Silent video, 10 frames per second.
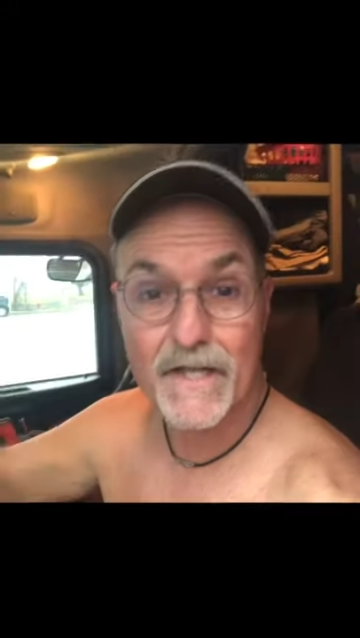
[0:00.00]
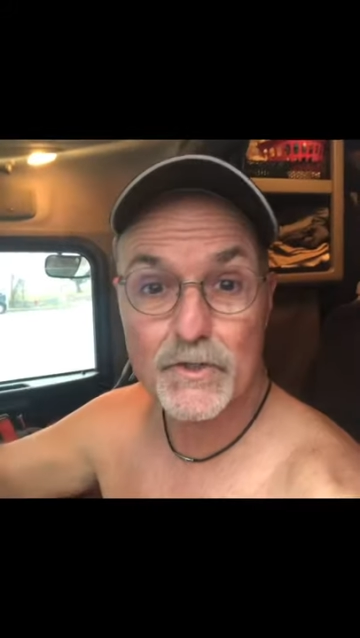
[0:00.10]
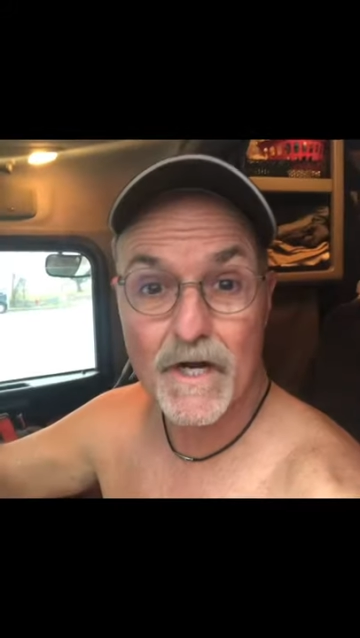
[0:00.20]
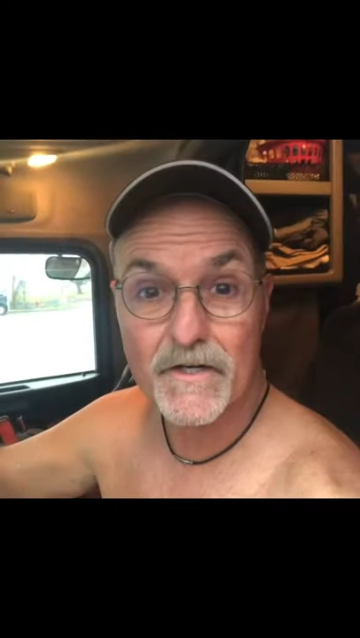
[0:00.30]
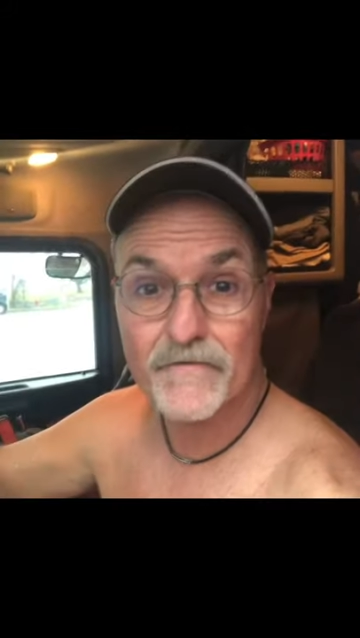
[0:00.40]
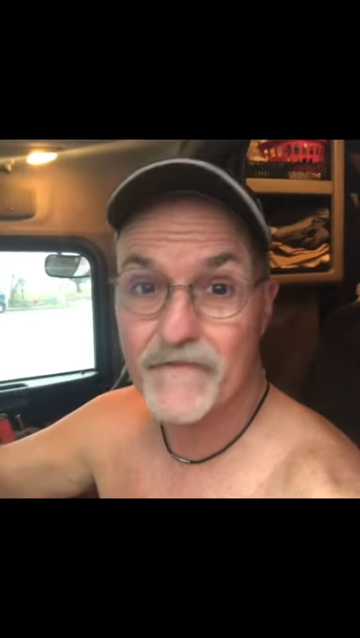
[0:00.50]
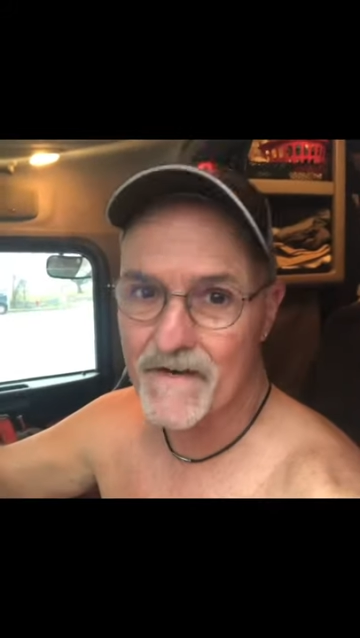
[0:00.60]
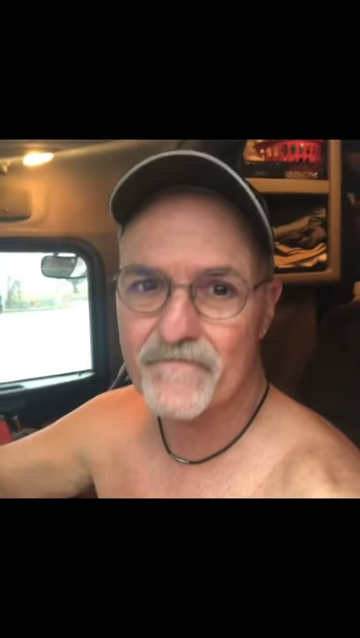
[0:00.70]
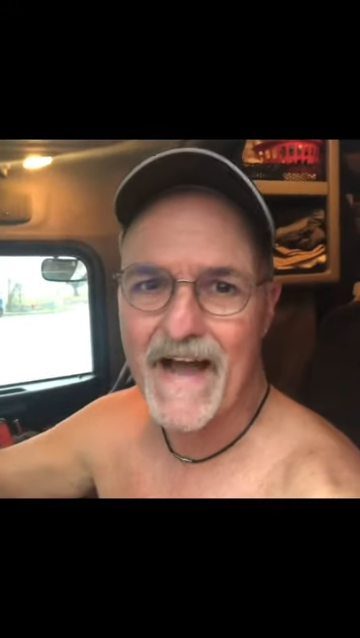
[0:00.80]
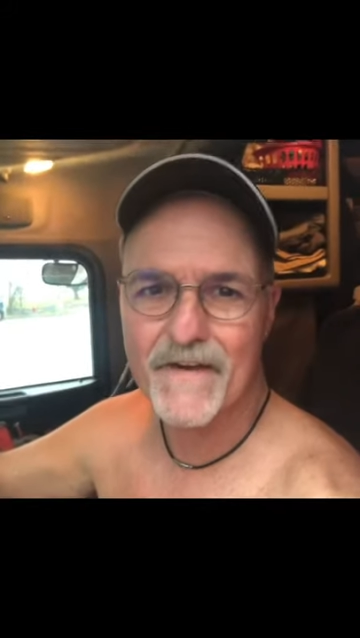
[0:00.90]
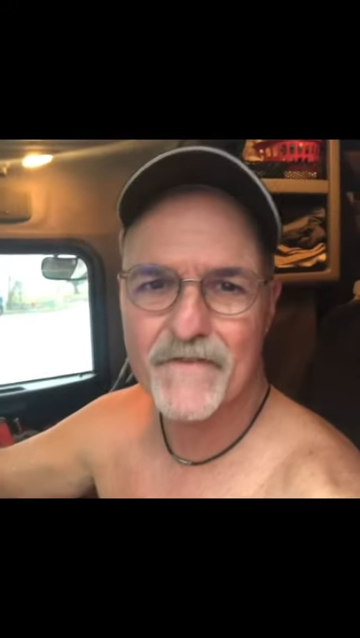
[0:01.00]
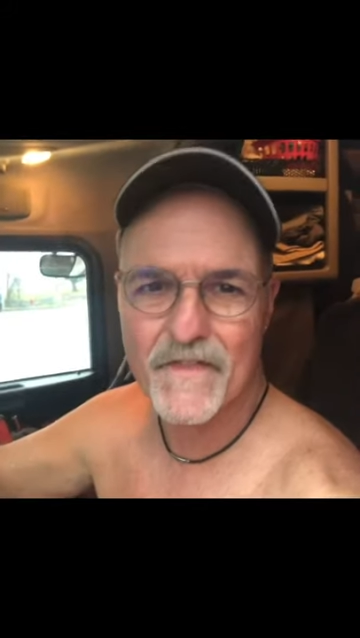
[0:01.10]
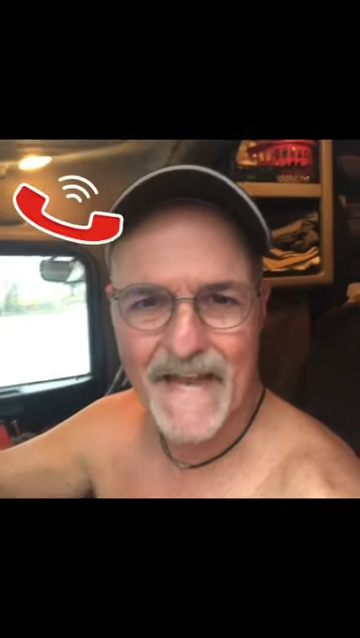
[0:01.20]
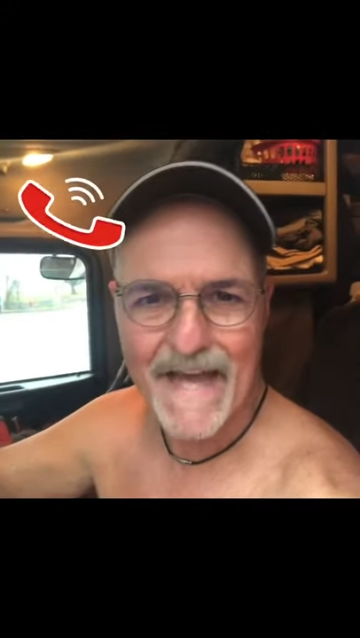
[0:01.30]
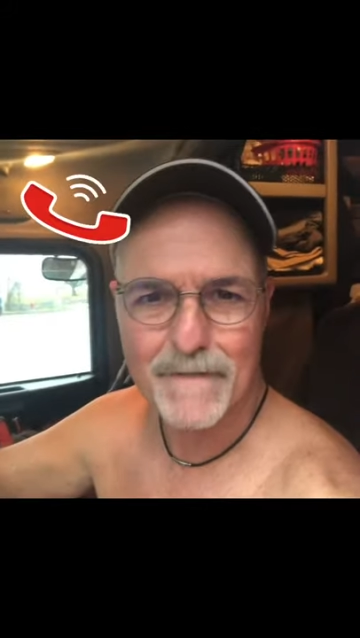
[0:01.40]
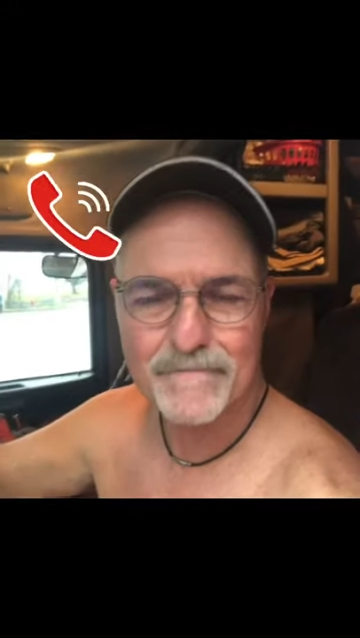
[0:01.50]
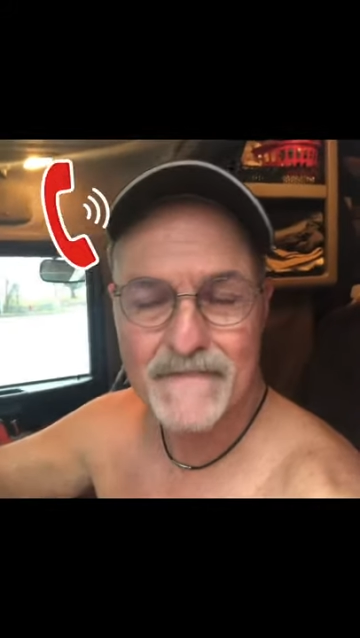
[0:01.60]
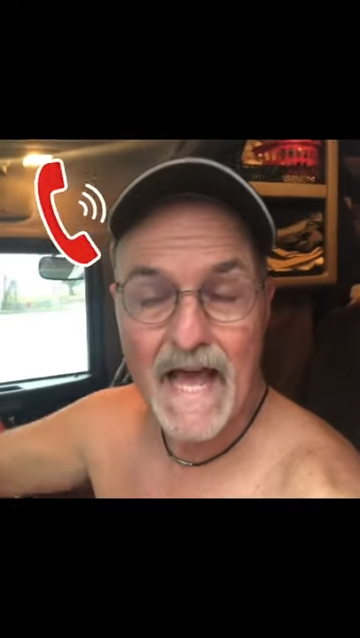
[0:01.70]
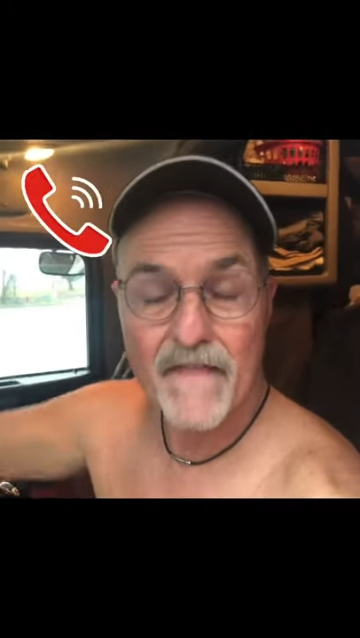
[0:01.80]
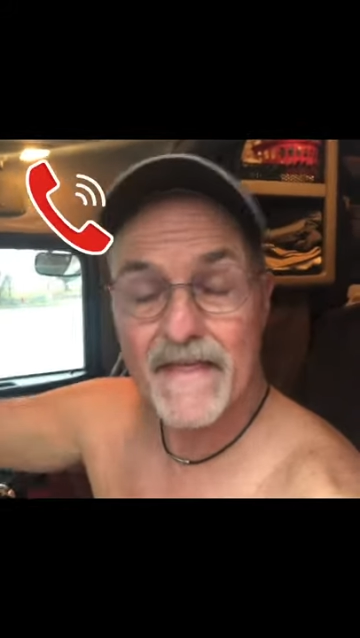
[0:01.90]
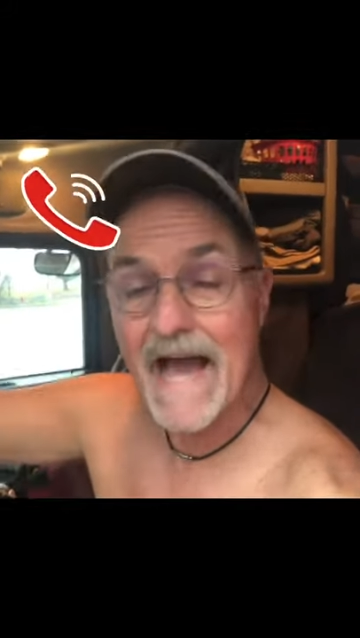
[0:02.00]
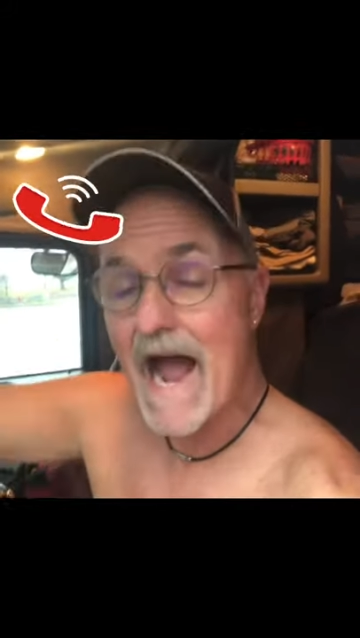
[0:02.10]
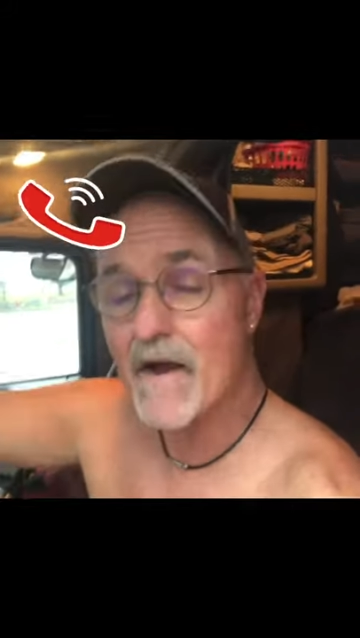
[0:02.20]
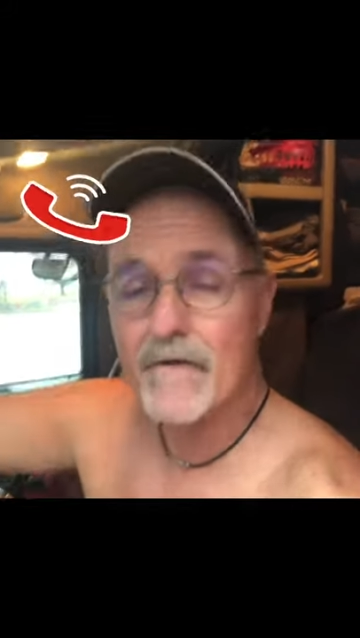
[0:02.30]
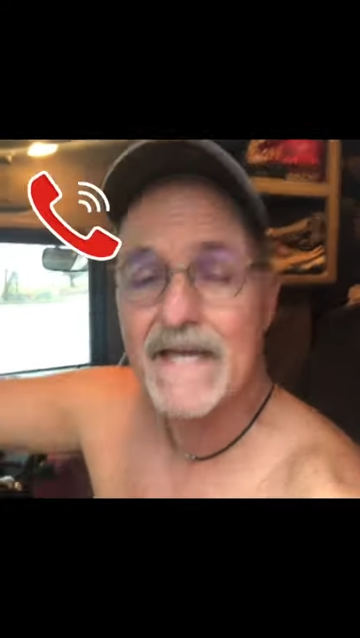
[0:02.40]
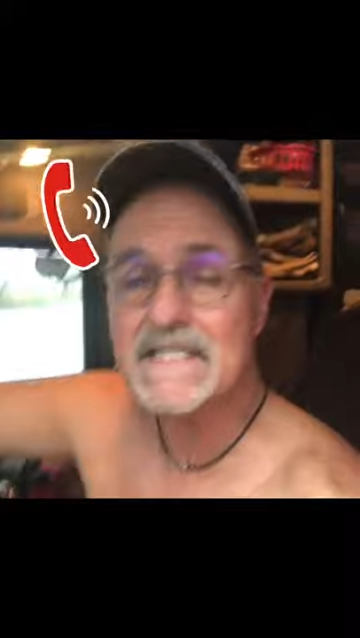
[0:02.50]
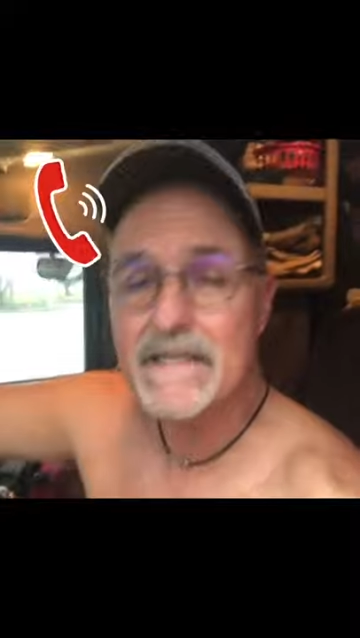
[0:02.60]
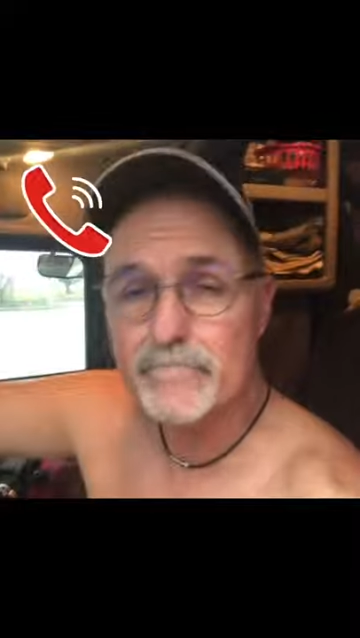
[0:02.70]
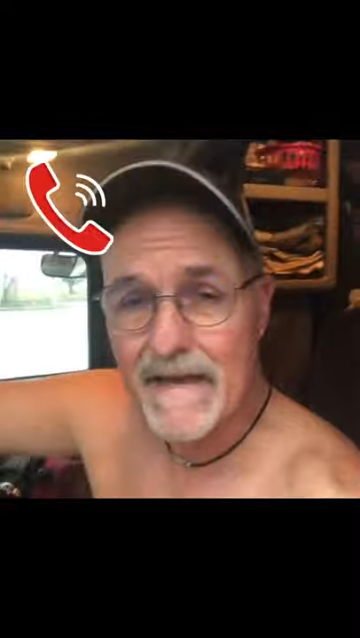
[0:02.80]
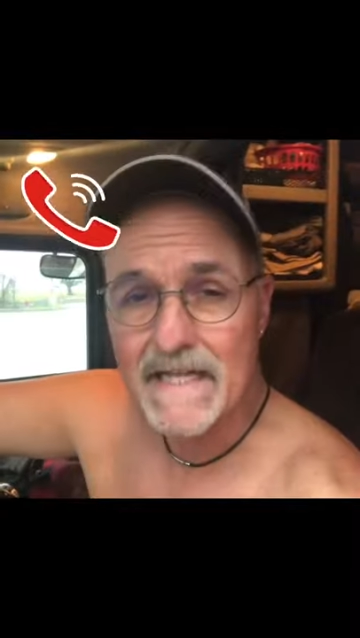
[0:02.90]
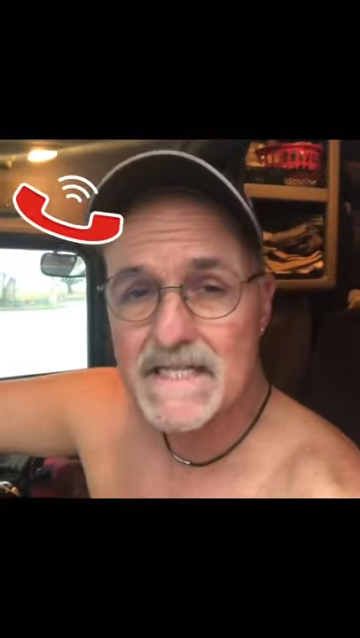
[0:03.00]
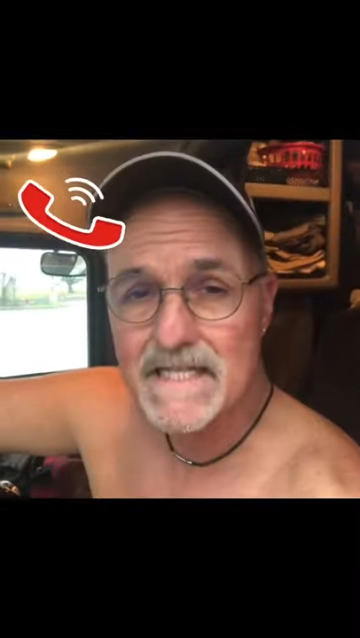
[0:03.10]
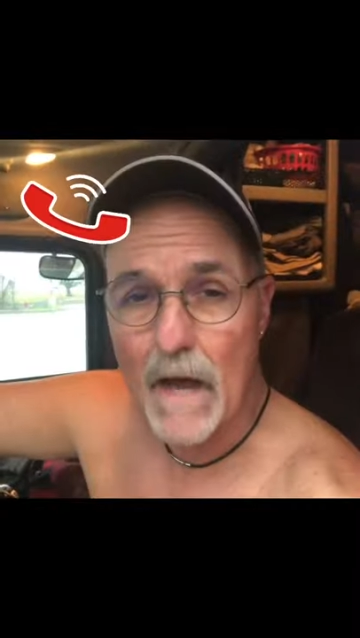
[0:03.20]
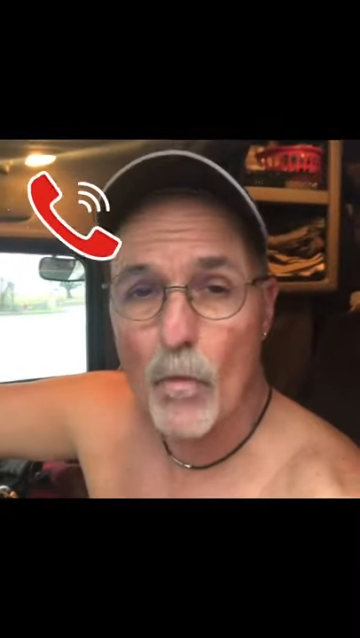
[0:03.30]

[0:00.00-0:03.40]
Trucker fun fact for the day. The IRS admits that